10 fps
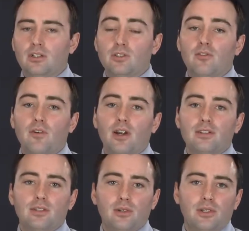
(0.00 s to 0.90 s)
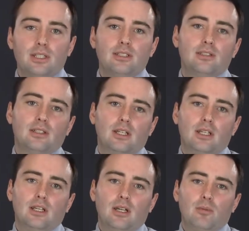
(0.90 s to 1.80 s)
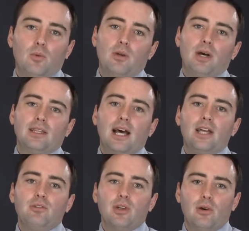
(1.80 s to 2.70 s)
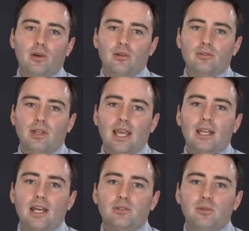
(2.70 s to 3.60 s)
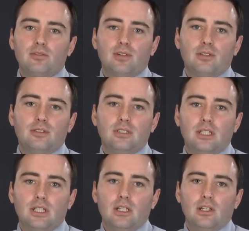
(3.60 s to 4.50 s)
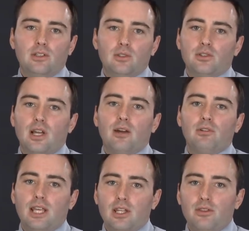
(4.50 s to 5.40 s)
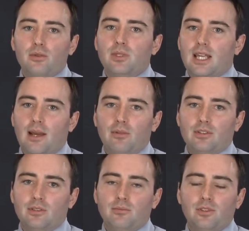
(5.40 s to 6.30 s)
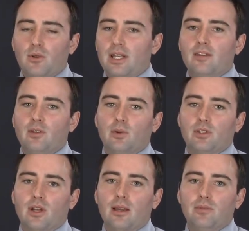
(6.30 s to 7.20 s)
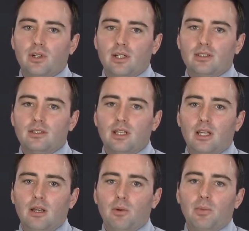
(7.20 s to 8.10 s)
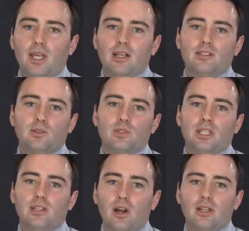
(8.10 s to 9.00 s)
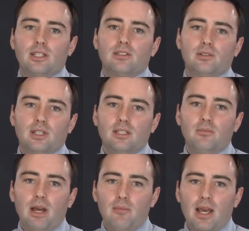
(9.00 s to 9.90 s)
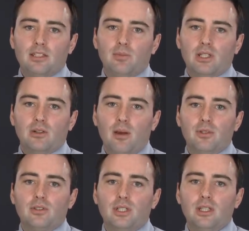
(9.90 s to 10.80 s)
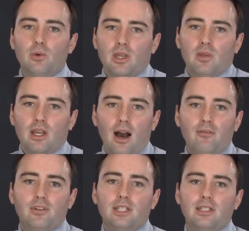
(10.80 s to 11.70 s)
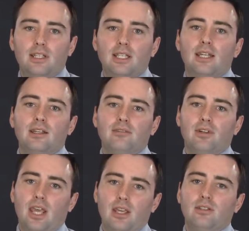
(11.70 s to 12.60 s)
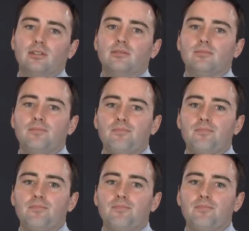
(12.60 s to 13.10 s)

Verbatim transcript: So far, so good. But what about the hydrocodone and hydromorphone? Those are not related through metabolism to any of the prescribed drugs, but because this was a targeted screen by mass spectrometry, we can be confident in the identification.